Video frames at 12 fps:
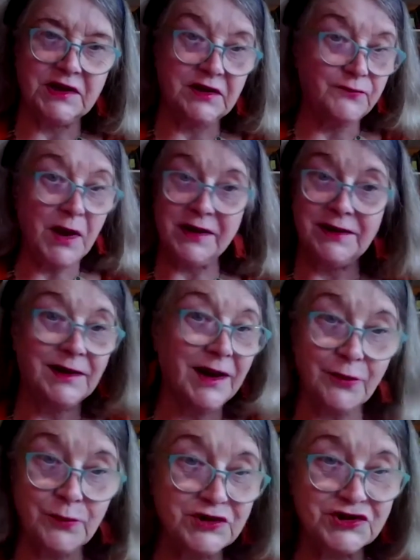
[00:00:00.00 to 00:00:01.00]
in many
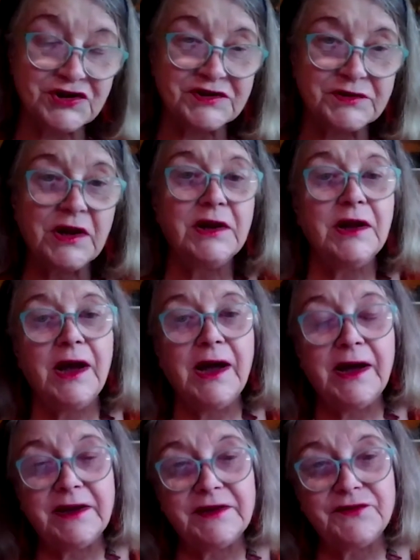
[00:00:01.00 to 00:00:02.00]
languages
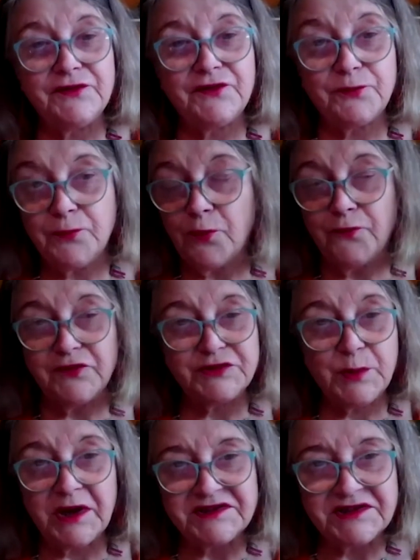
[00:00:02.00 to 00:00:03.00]
and over
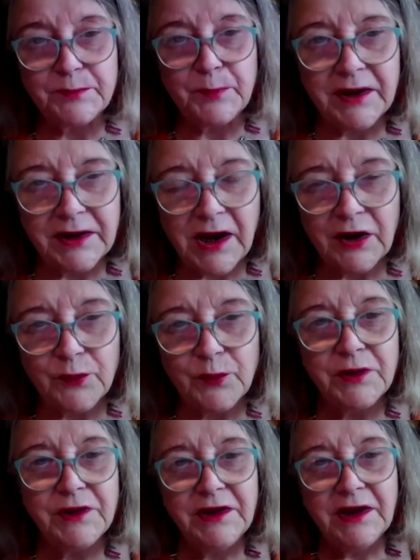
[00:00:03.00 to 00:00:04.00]
20 by now.
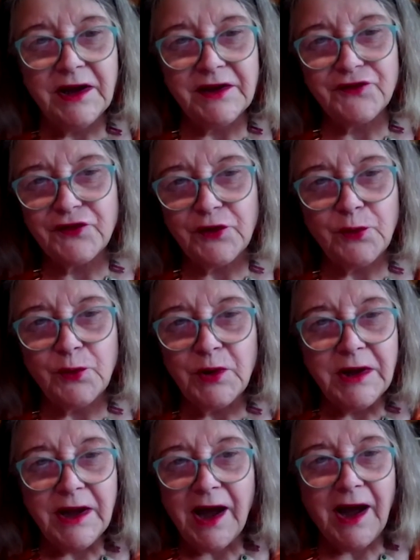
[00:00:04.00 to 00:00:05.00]
And so
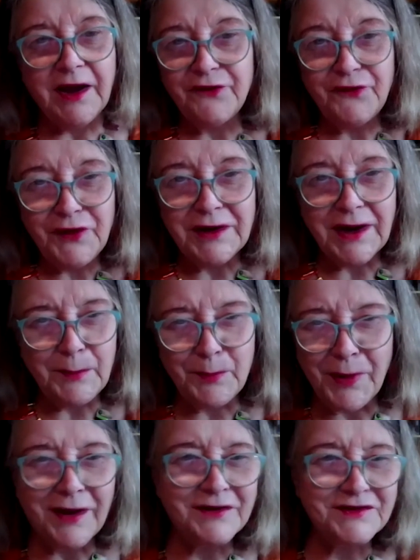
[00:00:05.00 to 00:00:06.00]
I feel I'm
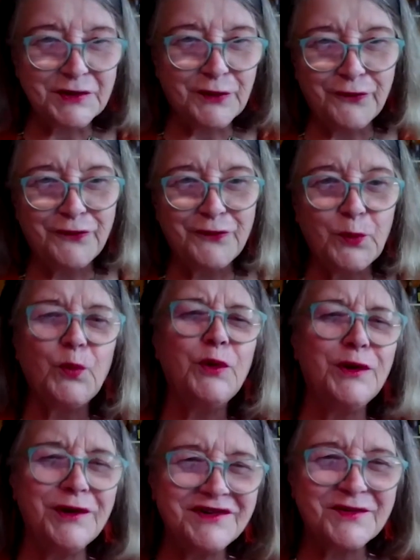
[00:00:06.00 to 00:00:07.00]
part of
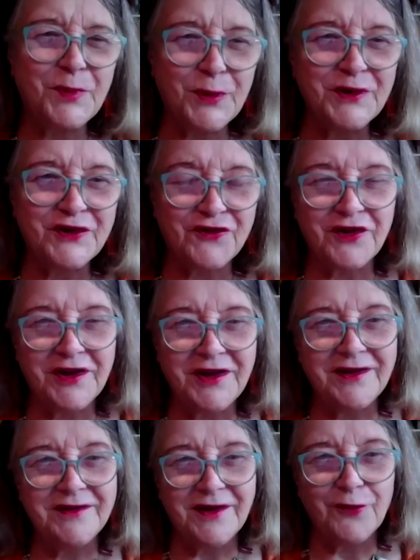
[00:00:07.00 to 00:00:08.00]
world
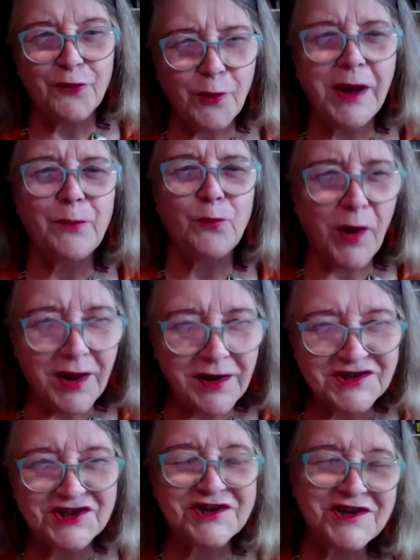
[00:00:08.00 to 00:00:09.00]
poetry. Although I'm
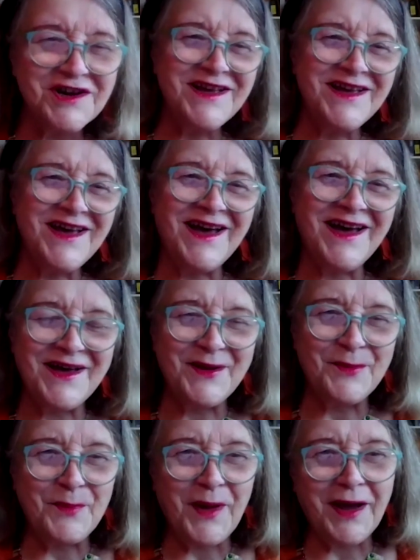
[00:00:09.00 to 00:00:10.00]
Welsh,
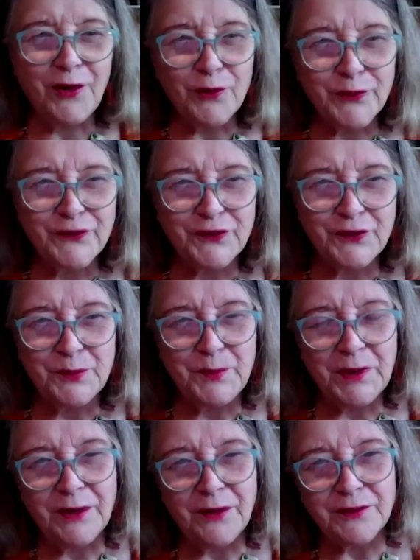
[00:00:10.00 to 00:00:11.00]
I also
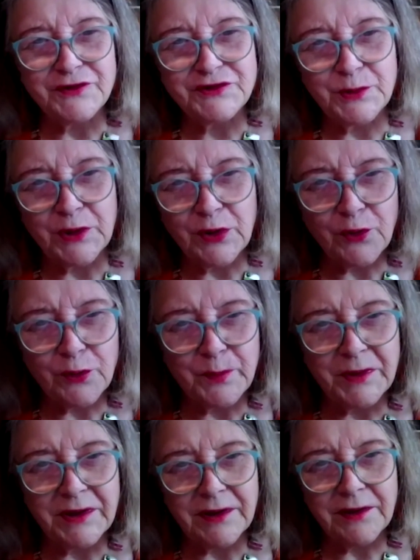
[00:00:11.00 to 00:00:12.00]
belong to a
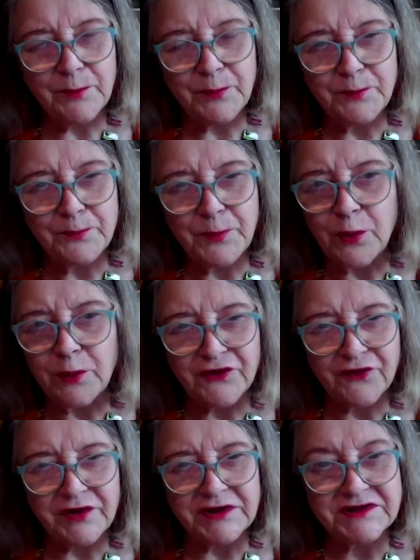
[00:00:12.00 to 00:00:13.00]
global
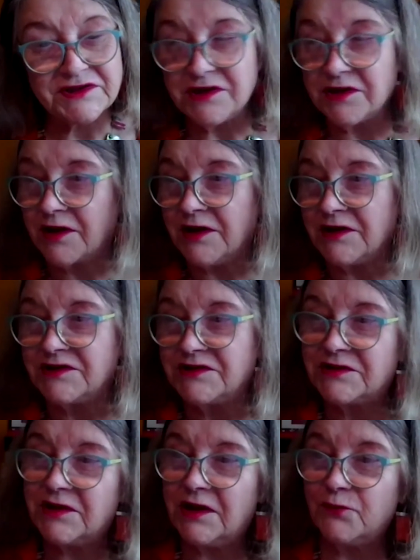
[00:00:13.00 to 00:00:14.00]
poetry circuit
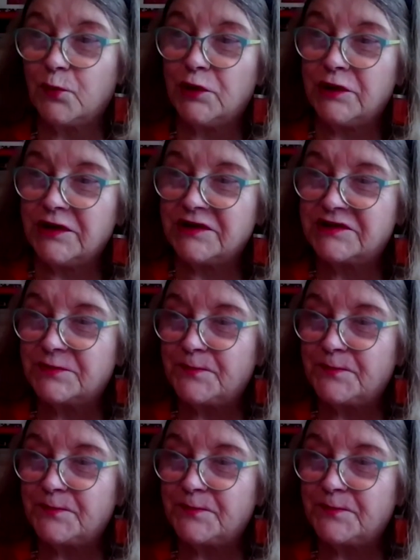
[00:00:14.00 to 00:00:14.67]
and world.